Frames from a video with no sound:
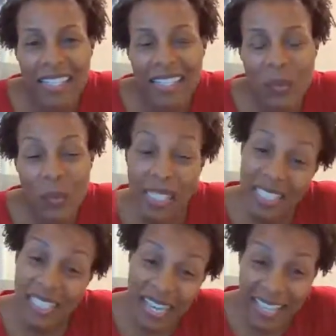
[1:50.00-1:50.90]
What
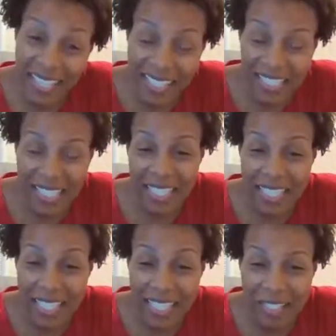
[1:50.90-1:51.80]
a day. It's
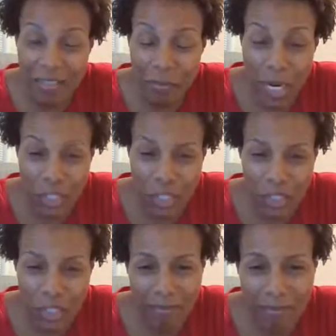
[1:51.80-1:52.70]
the end of
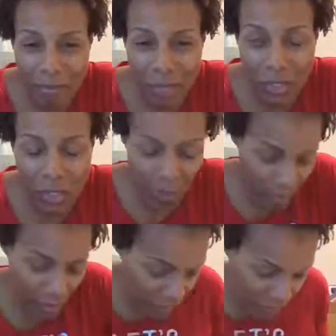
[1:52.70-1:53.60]
March, March
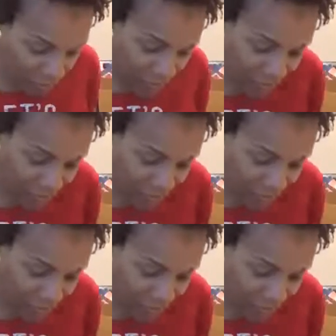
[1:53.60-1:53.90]
31st,